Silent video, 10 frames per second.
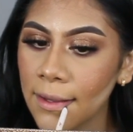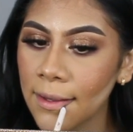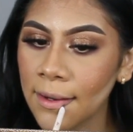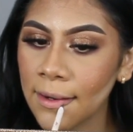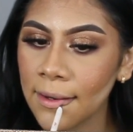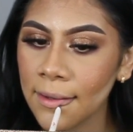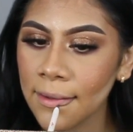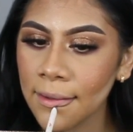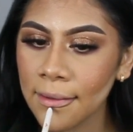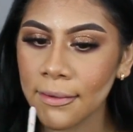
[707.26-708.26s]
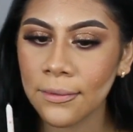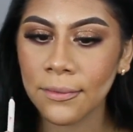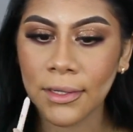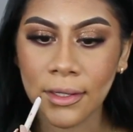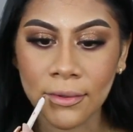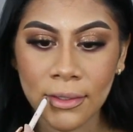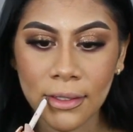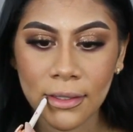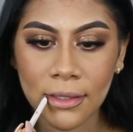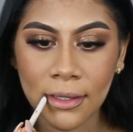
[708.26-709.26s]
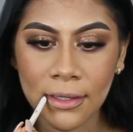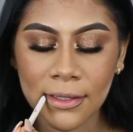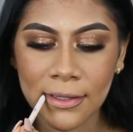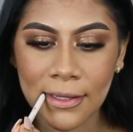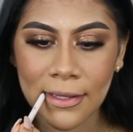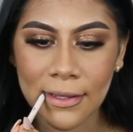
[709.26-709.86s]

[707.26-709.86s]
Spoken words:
And this is a brown, like a